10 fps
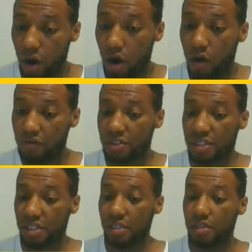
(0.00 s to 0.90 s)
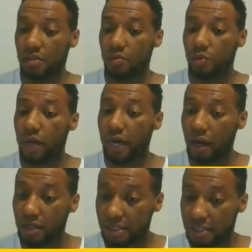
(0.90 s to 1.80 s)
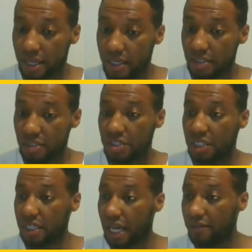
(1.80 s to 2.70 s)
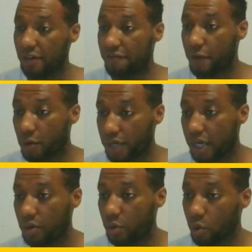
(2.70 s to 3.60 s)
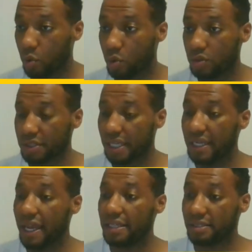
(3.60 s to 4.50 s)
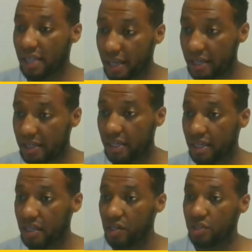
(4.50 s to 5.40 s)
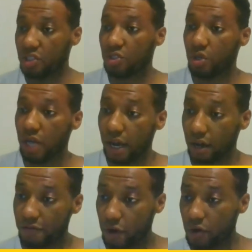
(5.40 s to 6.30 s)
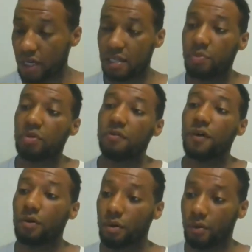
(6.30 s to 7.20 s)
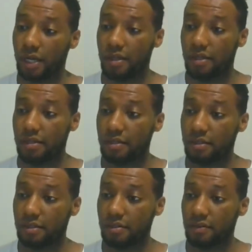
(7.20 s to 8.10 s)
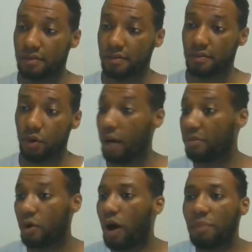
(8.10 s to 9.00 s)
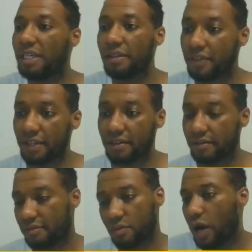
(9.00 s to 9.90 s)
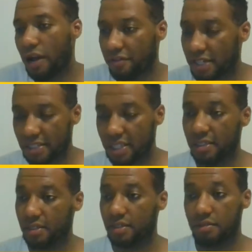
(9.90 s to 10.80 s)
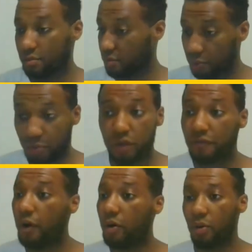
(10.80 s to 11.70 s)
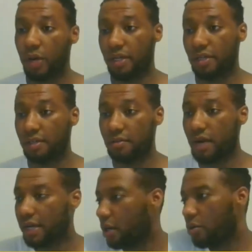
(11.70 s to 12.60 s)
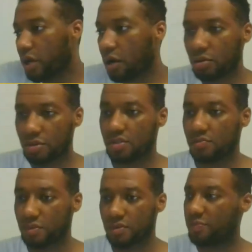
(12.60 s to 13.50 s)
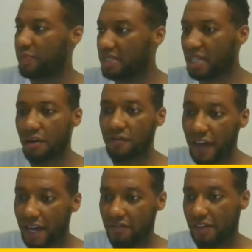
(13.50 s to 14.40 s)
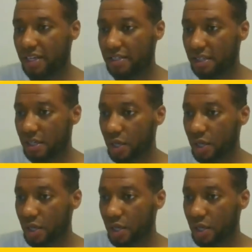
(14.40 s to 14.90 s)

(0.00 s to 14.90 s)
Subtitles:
Obviously, we went out on a date. She didn't have her phone out. Cool. The next day, she took out her phone. I said, put the phone away. Or I'm leaving. Whatever I said. She put the phone away. My girl knows. Been together 5 years.